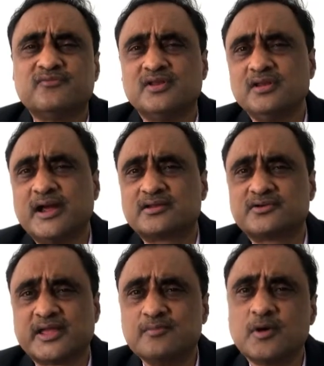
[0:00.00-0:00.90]
well, at the
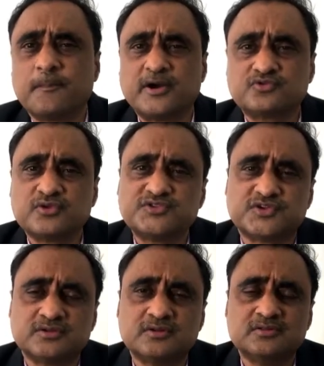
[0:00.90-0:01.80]
time of
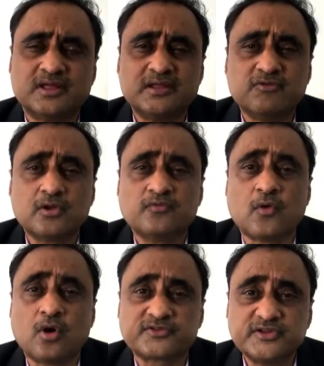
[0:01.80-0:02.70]
parturition, the level of
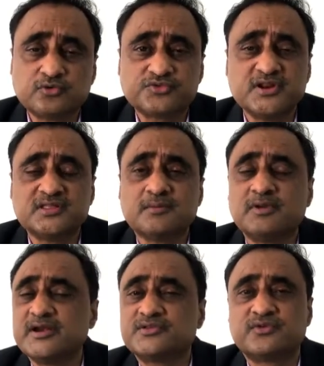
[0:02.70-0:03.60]
oxytocin in the
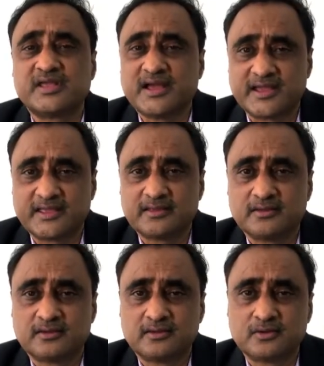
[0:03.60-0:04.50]
blood is very high.
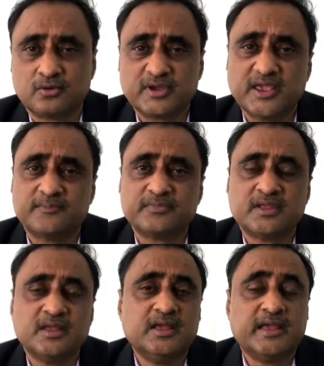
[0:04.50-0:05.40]
Okay.
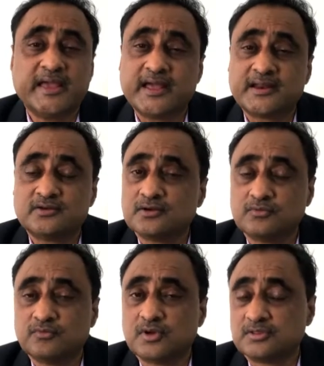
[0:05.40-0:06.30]
And
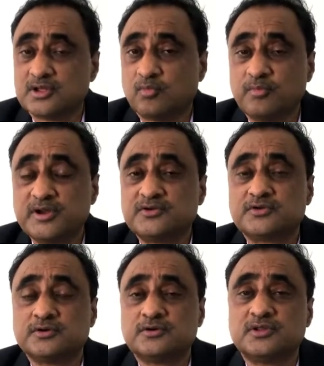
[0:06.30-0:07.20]
the moment
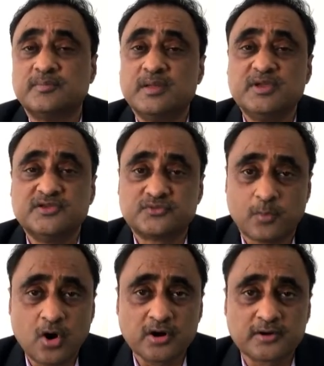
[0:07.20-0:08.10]
the baby is
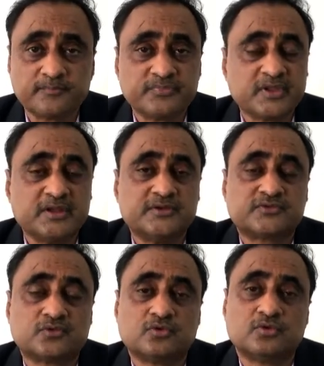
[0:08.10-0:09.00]
born,
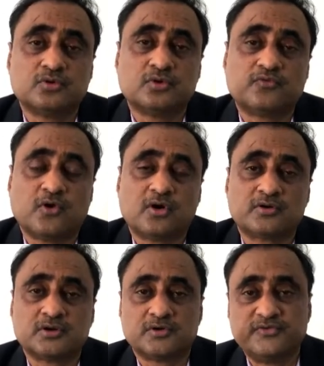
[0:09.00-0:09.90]
so
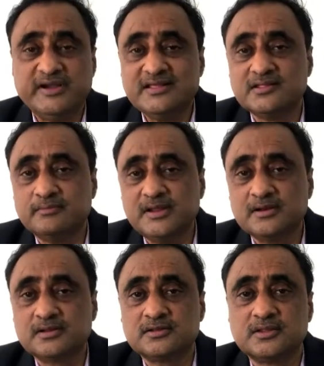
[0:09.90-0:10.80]
for feeding the milk,
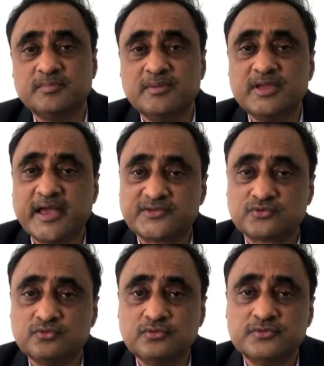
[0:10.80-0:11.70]
the baby has
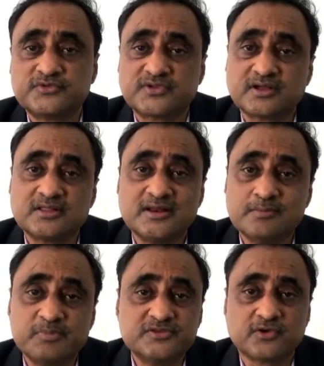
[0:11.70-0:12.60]
to suck the
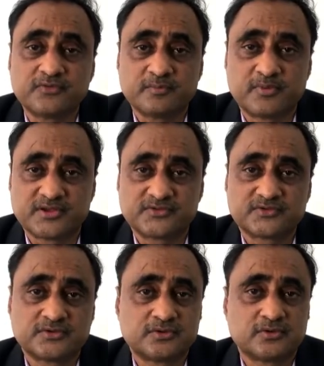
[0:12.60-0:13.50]
nipples of a breast.
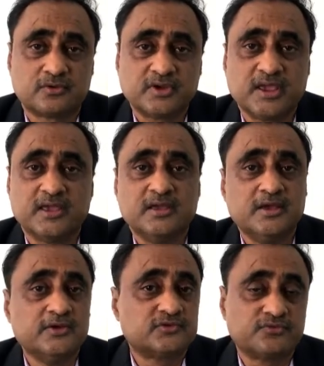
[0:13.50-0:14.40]
Okay.
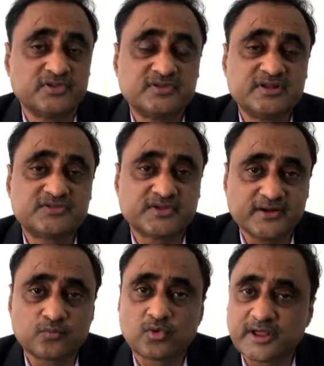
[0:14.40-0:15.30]
So once it is
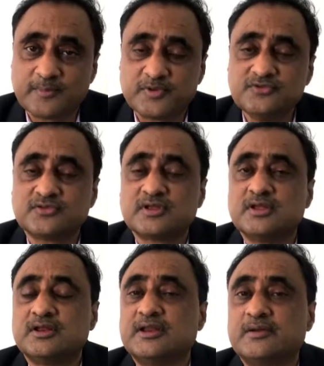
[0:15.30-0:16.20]
sucked, what happens?
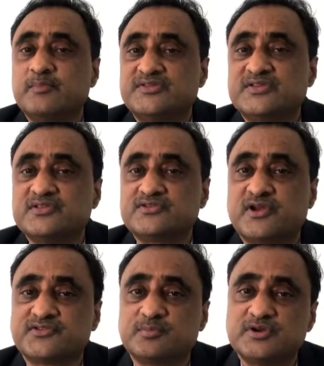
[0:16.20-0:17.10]
That message is
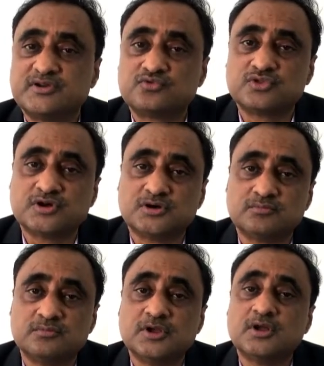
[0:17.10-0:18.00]
transmitted to
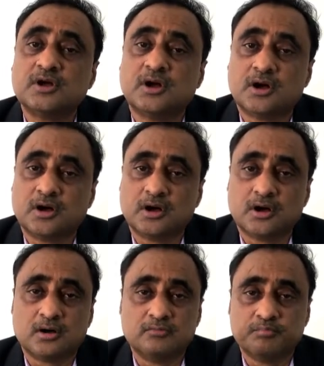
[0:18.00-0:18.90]

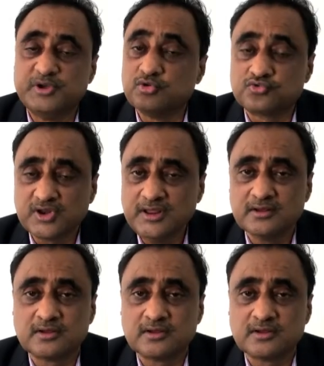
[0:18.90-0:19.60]
the pituitary